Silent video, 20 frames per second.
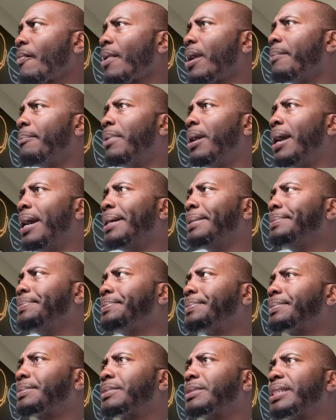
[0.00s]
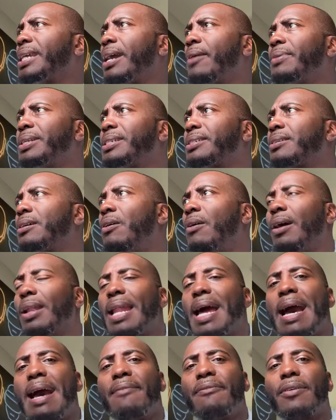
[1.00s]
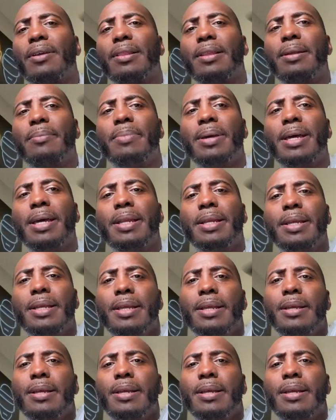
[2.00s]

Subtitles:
But yeah, we're just going live for a little bit.